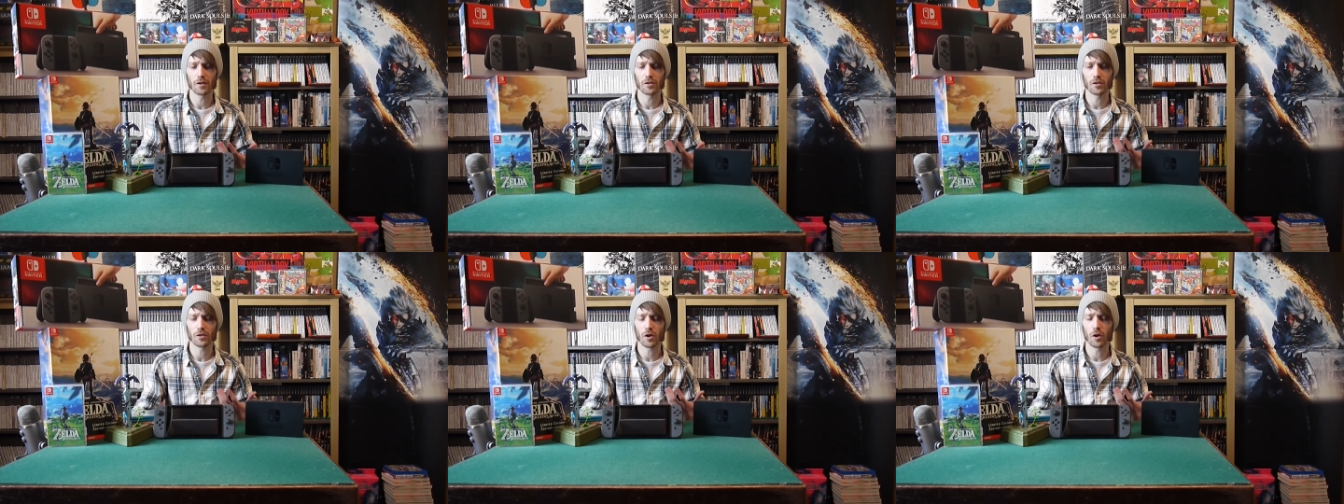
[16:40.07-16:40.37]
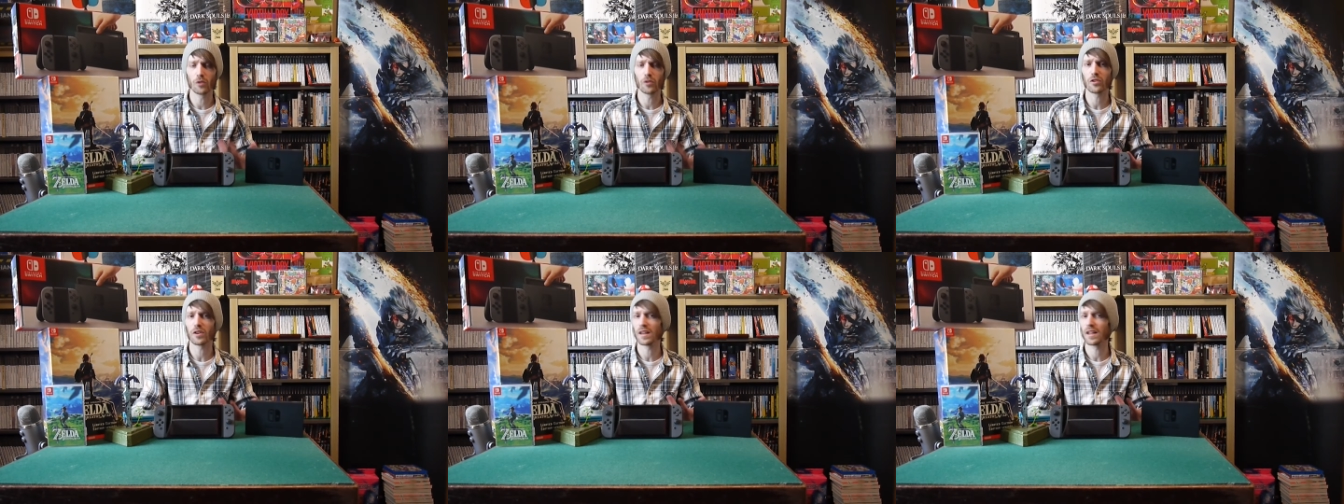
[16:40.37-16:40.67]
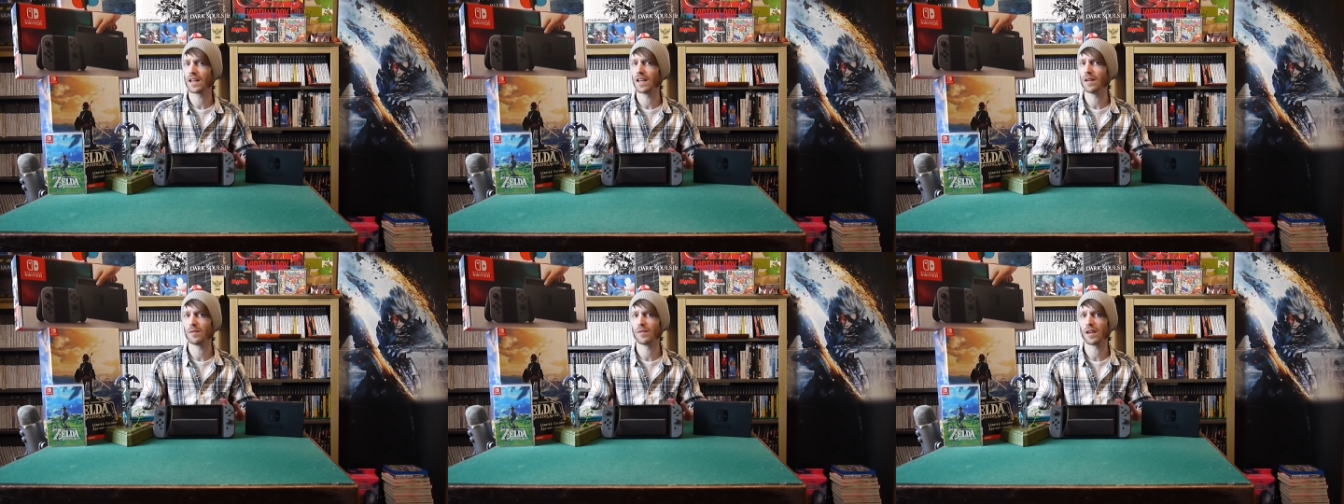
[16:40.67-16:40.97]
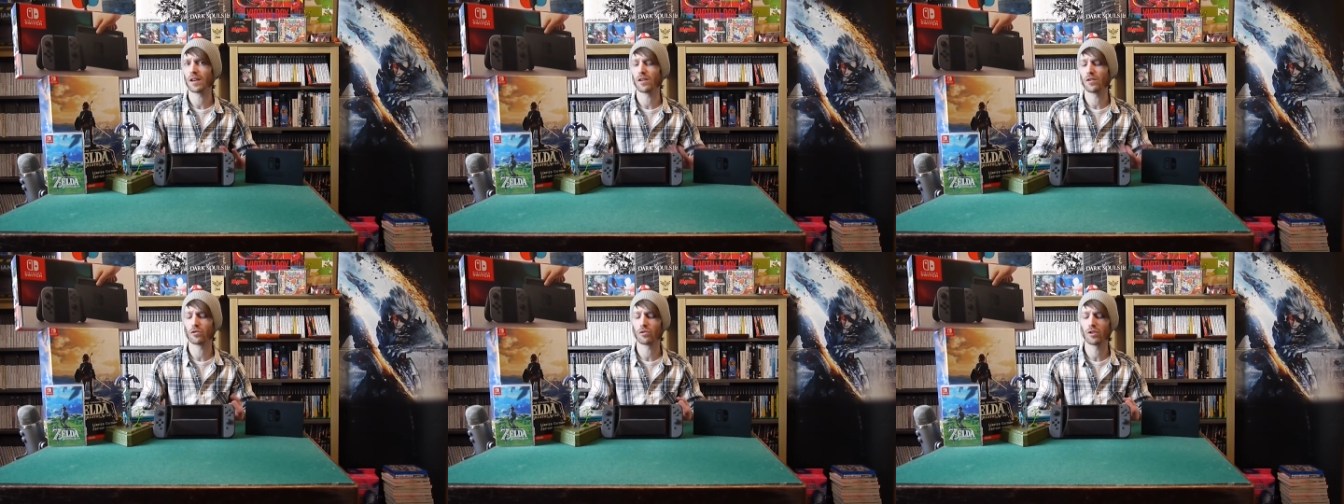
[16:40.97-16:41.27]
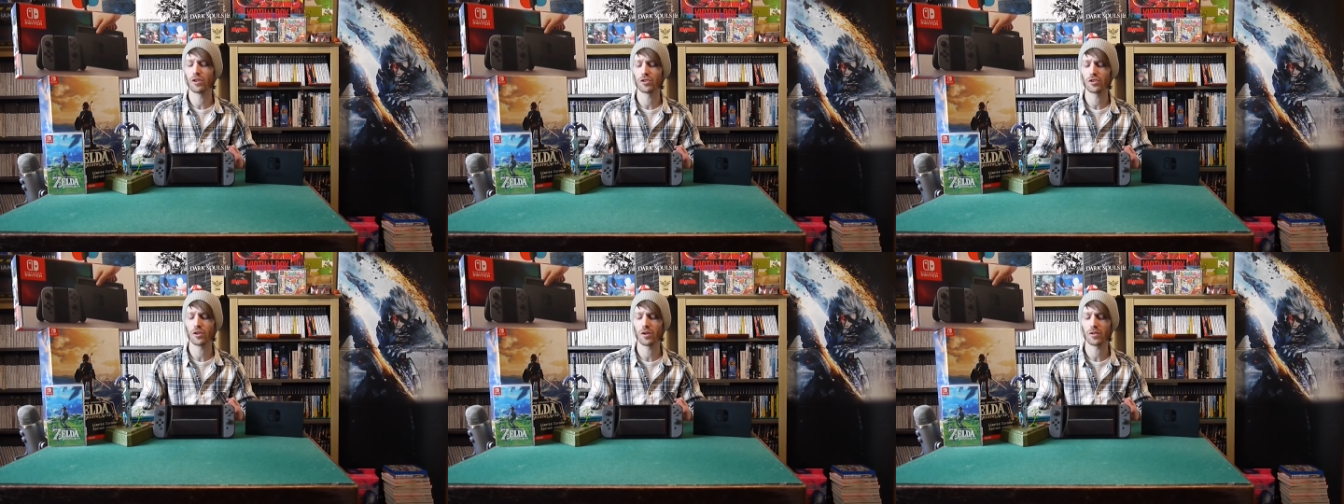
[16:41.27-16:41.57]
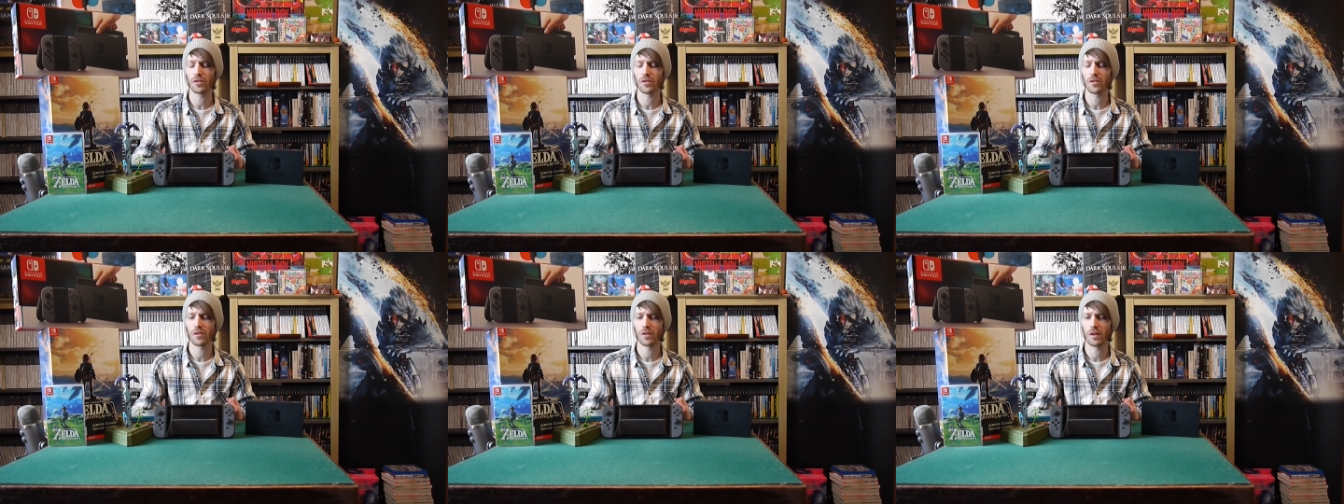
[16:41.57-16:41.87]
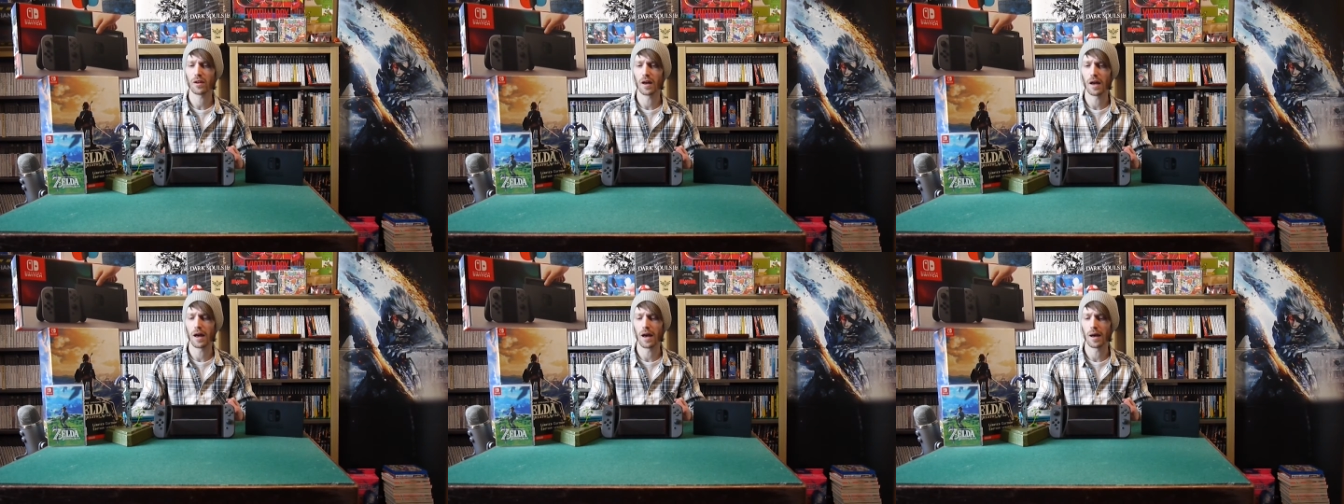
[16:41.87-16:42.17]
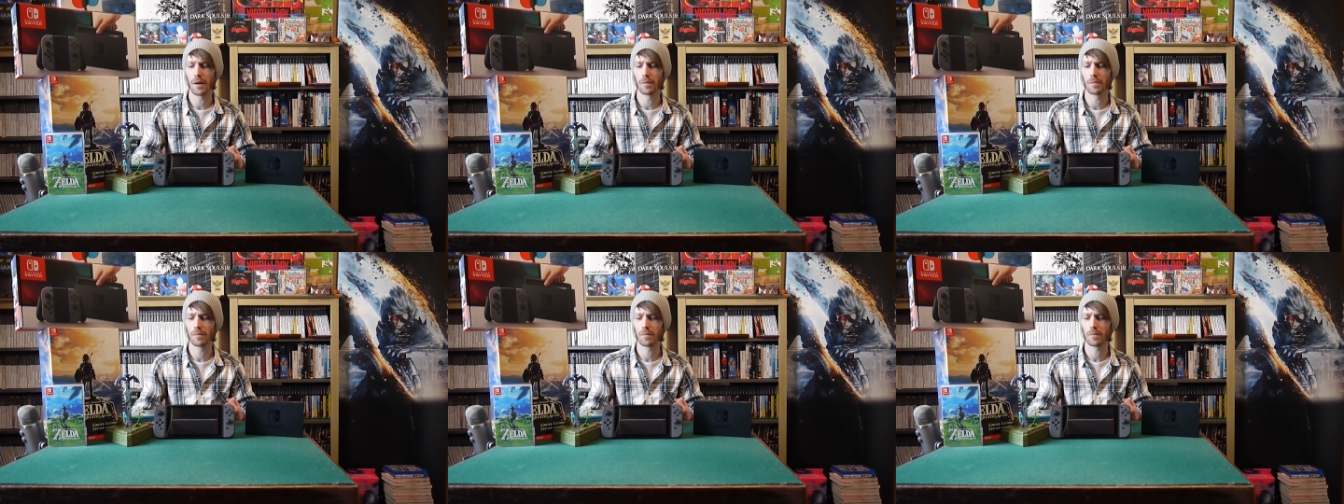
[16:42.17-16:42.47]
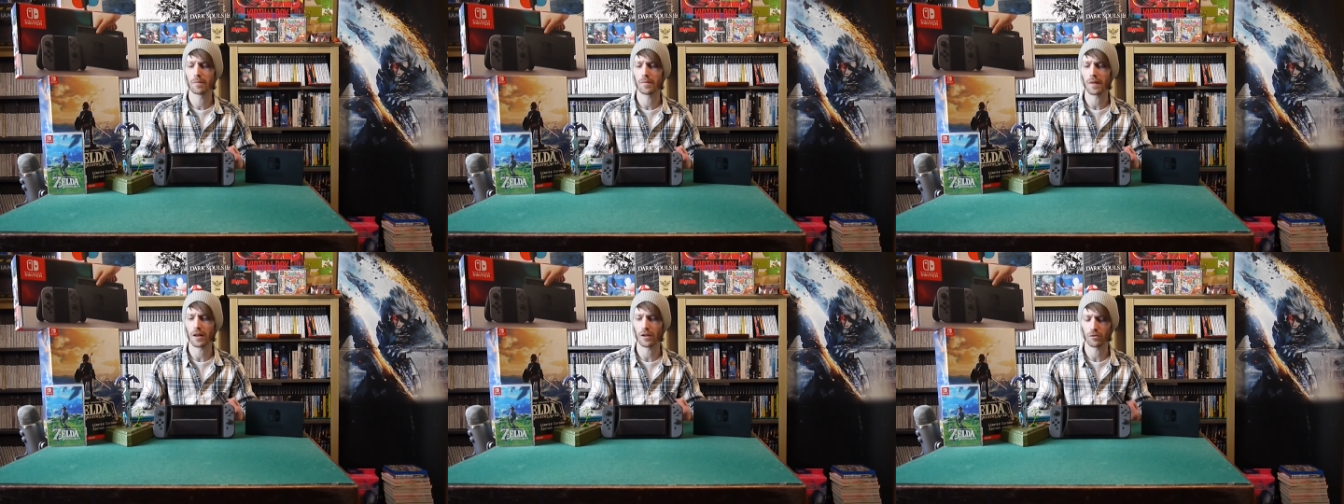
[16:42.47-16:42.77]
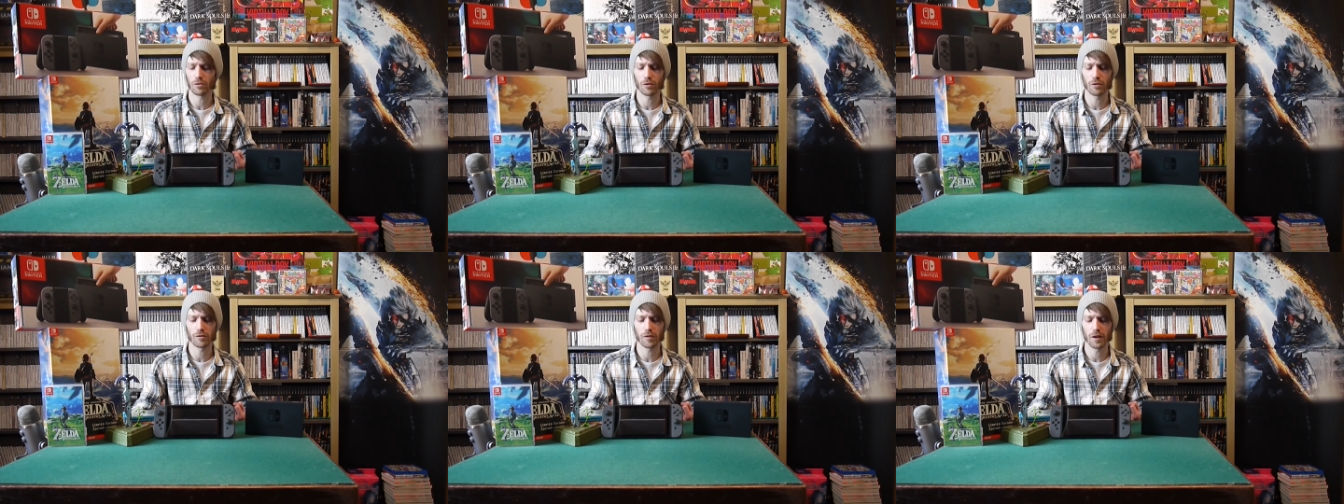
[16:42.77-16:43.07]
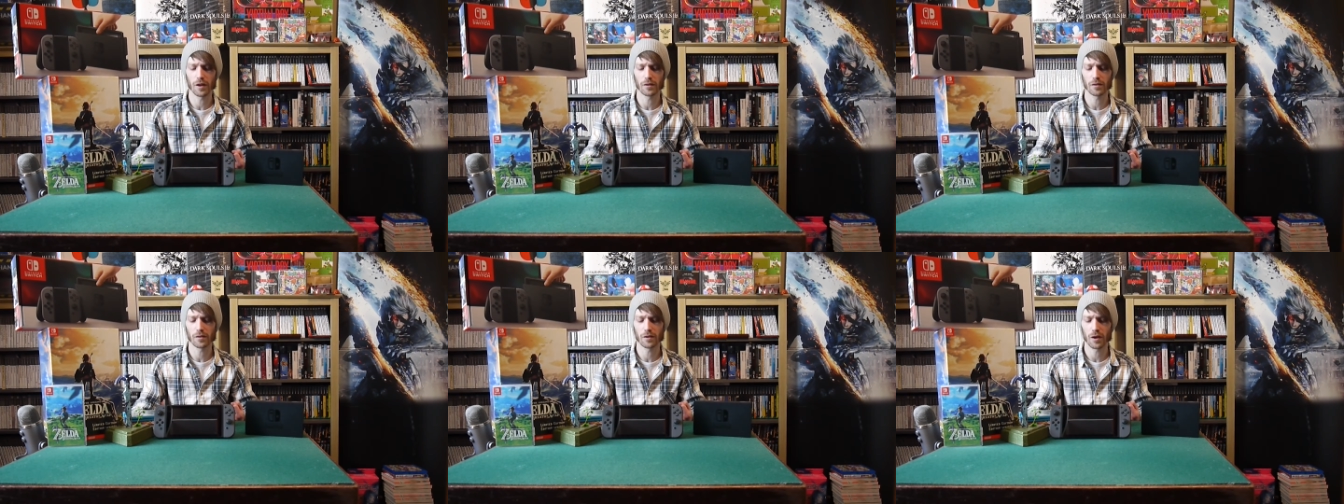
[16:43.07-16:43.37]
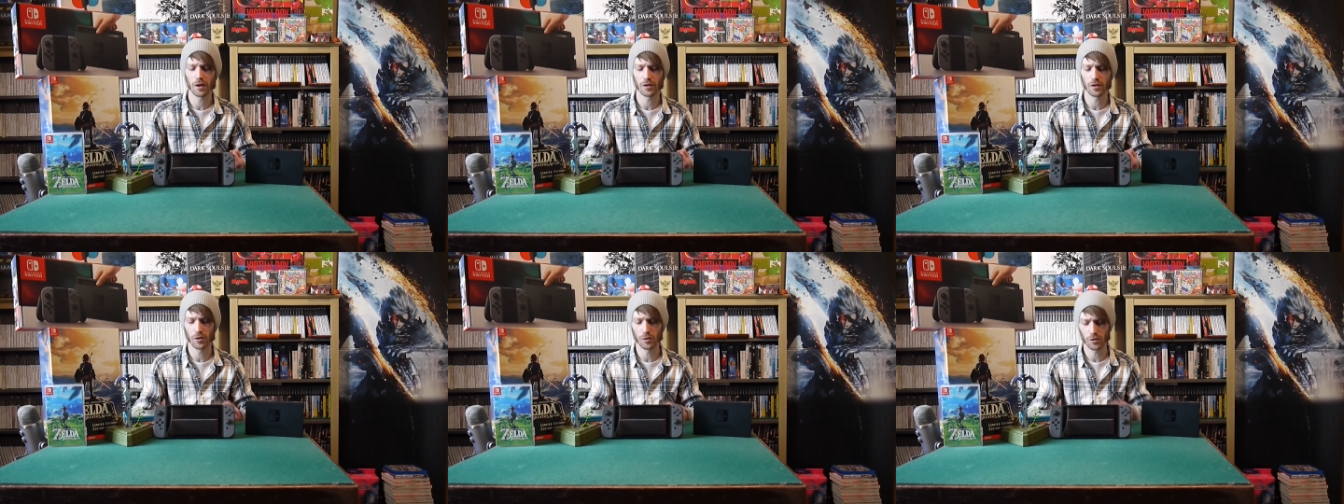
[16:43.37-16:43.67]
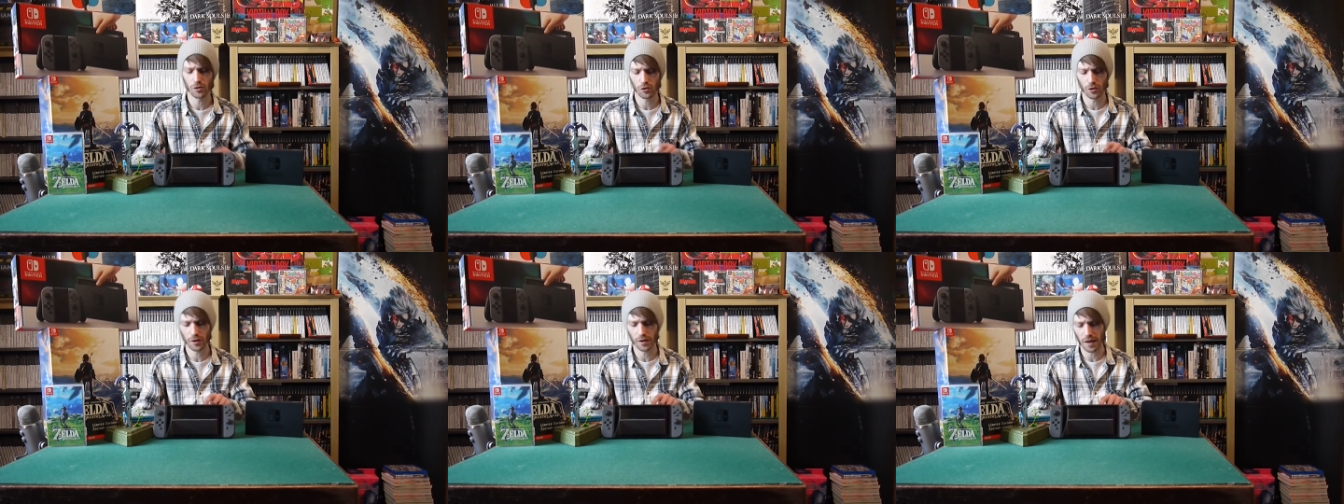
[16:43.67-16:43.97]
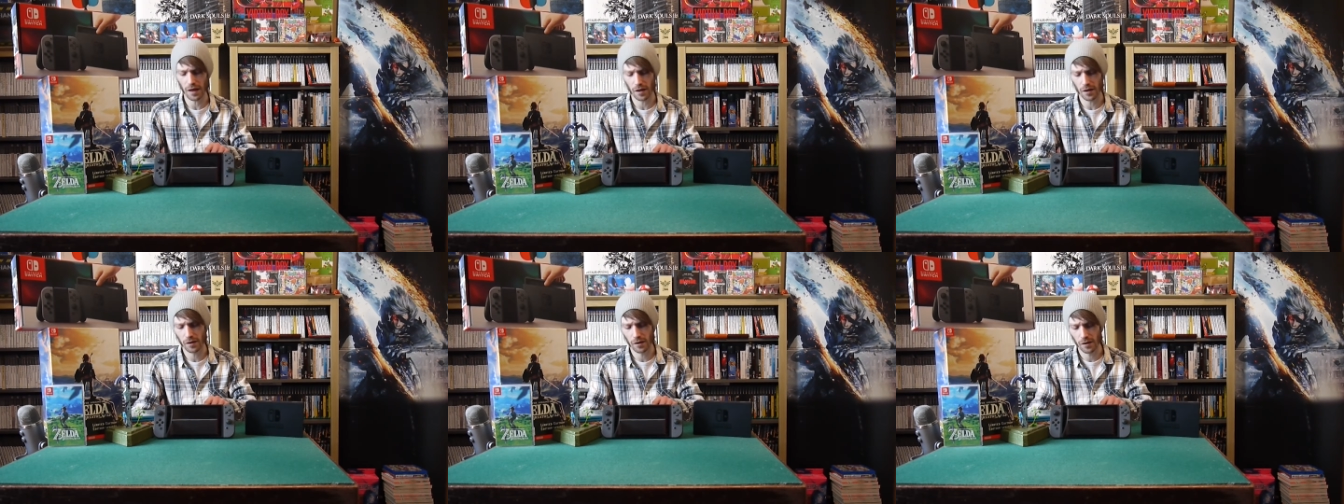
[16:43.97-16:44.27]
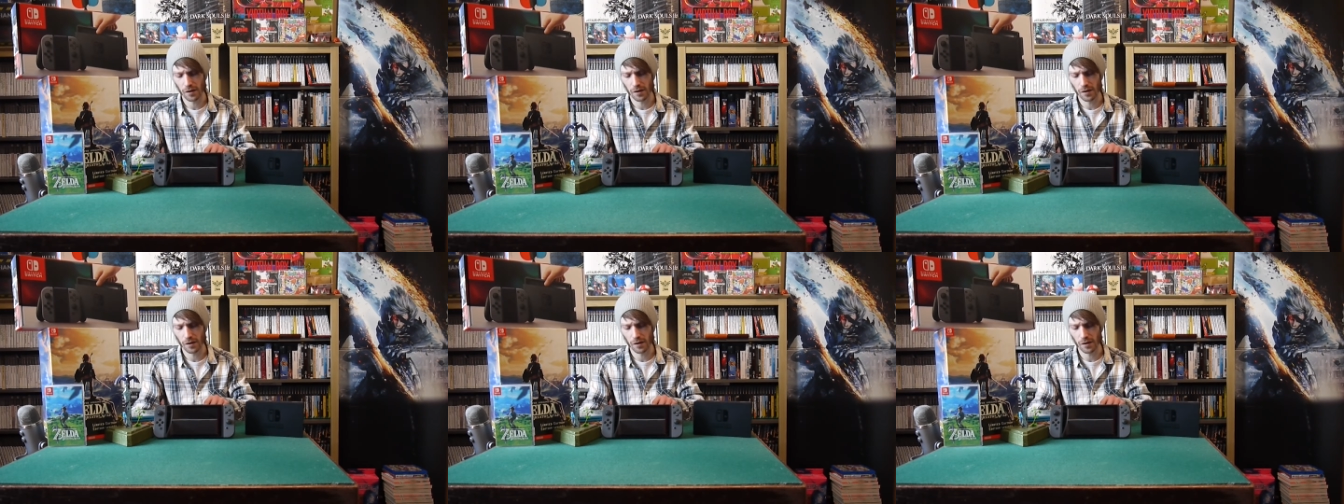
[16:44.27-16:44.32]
just constantly keep taking screenshots. That's real fun. I do enjoy that.